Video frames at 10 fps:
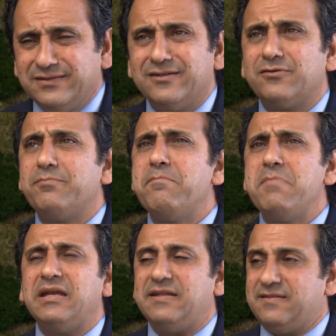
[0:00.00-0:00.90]
There are
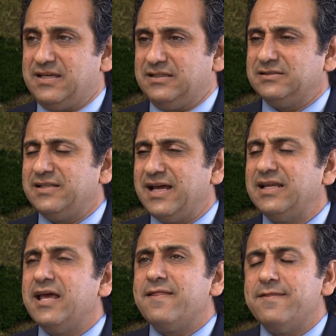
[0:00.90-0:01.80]
many things that
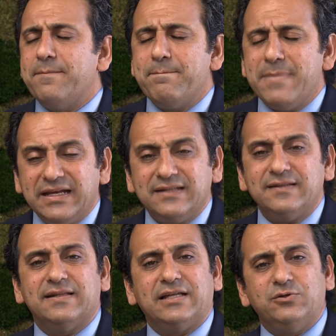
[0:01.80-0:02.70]
the minute
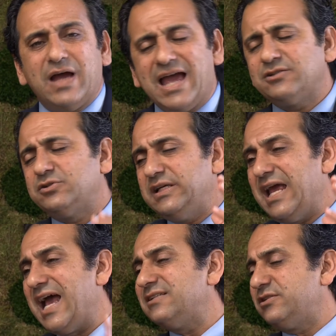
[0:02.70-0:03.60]
that you actually
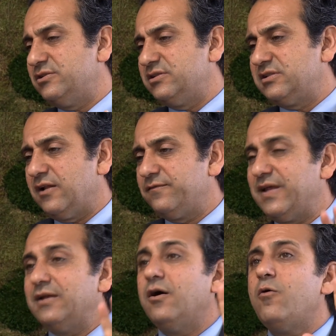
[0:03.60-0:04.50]
ask yourself
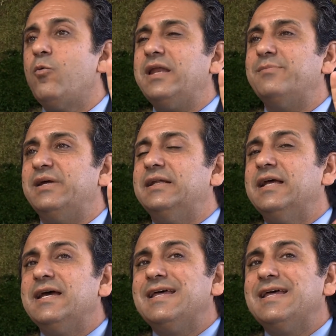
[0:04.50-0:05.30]
that, oh, wait a minute,